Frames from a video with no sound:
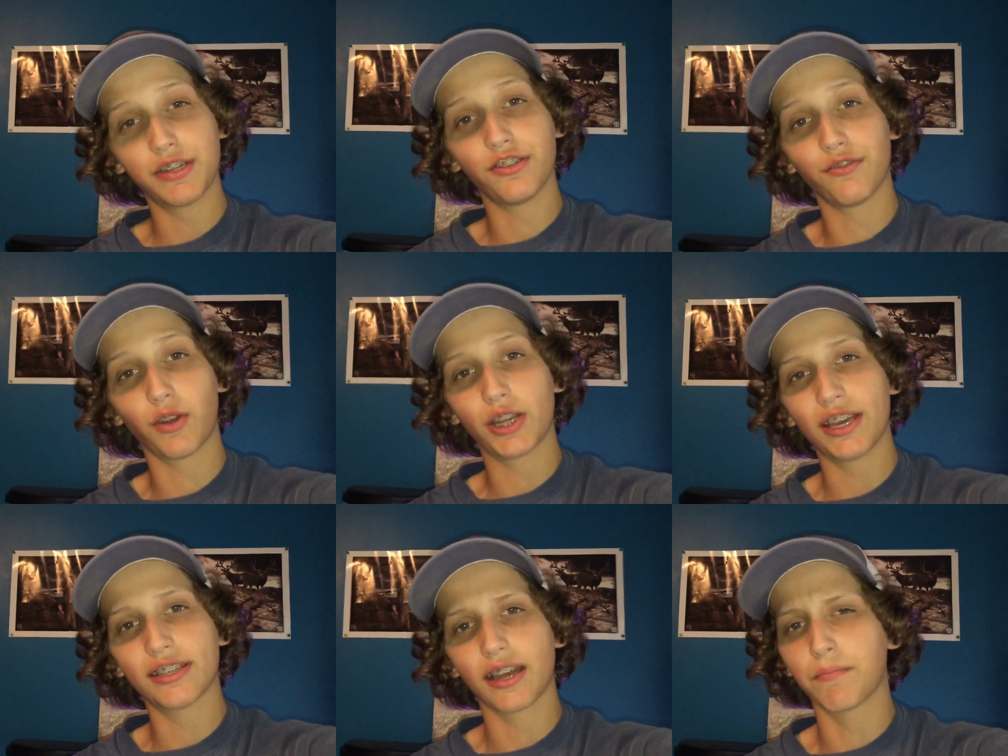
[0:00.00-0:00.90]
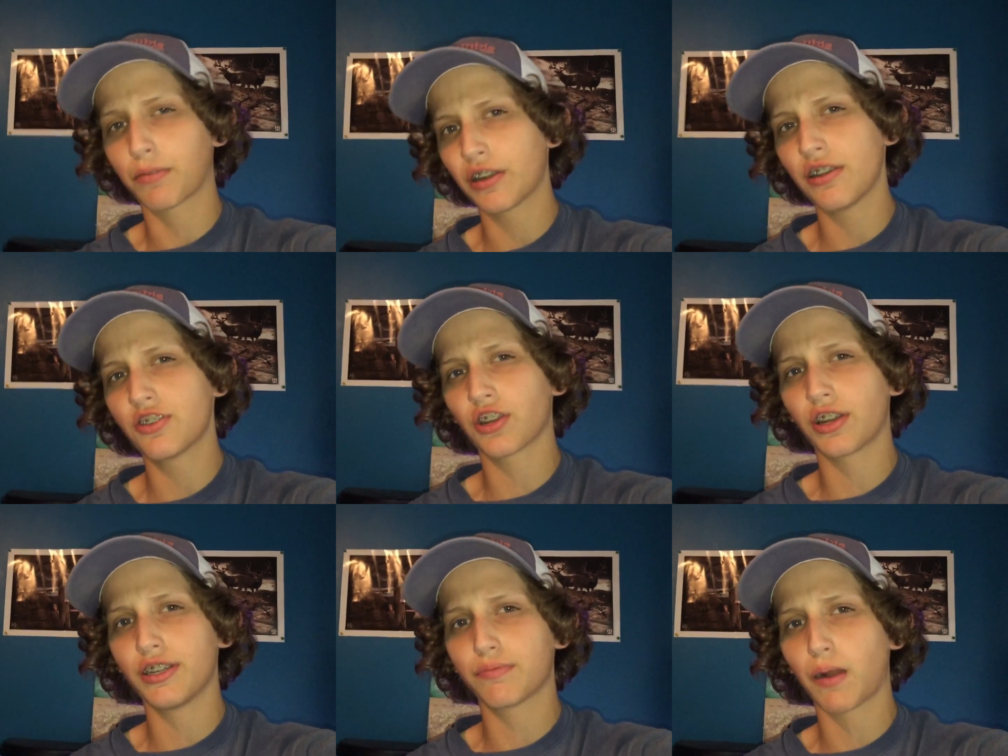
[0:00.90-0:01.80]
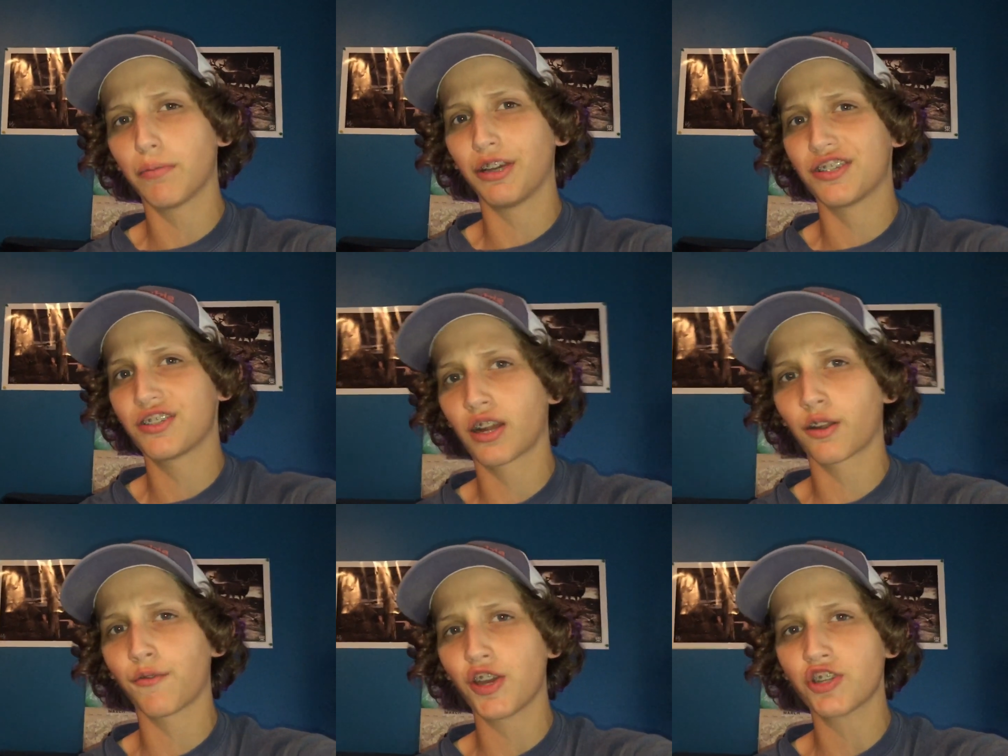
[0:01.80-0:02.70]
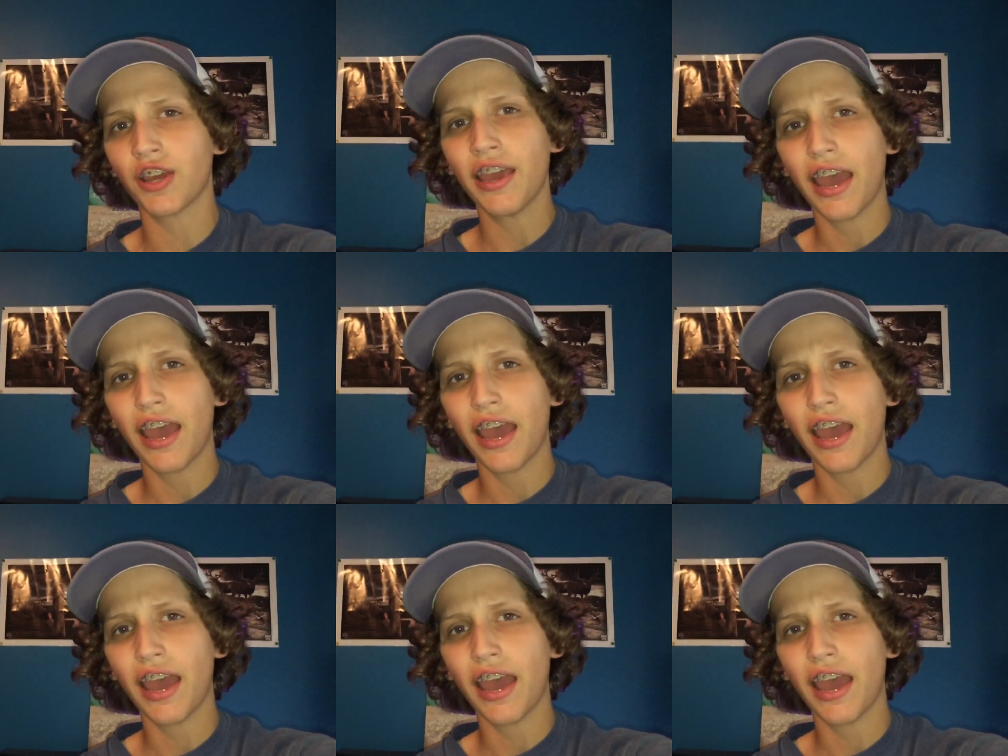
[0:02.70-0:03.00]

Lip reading: species of what he is. I'm pretty sure he's probably a suckerfish,